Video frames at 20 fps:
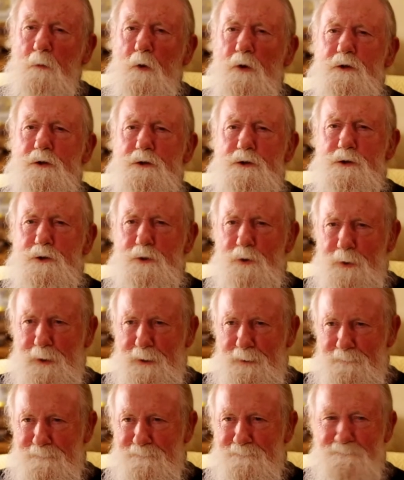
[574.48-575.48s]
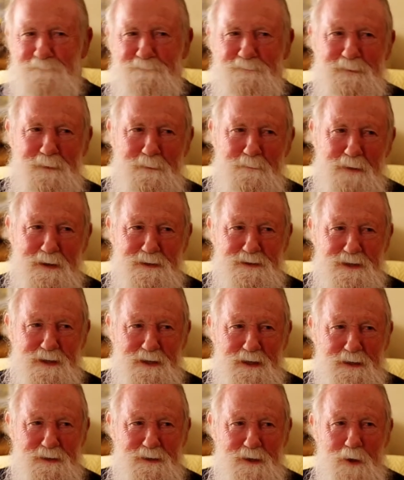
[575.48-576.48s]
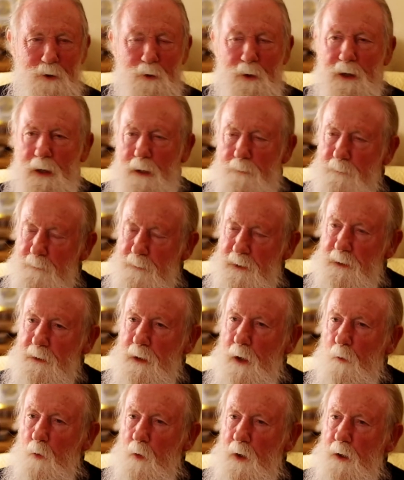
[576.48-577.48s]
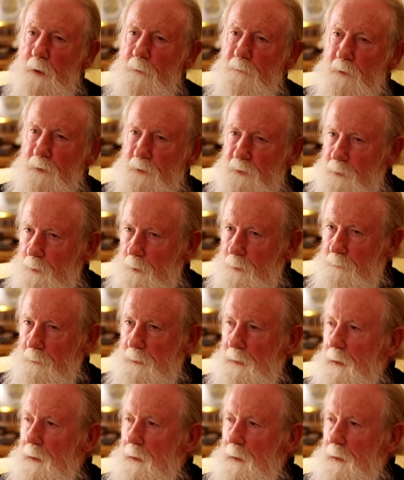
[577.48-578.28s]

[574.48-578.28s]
what you're doing, basically, knowing and being aware of yourself,